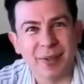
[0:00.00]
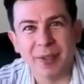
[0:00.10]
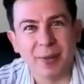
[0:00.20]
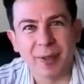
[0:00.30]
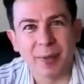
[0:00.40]

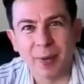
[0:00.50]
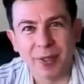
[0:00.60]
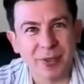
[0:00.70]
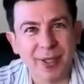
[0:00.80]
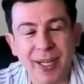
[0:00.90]
or a
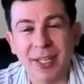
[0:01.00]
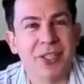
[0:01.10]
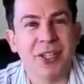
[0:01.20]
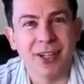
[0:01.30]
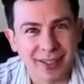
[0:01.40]
horse or a
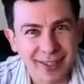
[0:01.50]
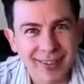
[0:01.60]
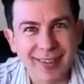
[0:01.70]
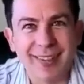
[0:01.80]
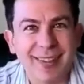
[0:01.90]
hedgehog.
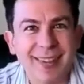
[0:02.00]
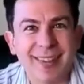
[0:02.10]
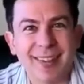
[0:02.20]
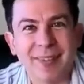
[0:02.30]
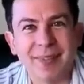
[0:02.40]

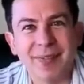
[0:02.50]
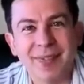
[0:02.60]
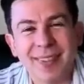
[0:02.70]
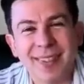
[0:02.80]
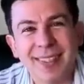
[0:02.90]
Yeah.
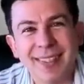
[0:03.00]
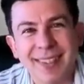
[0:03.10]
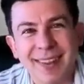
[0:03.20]
That's, I think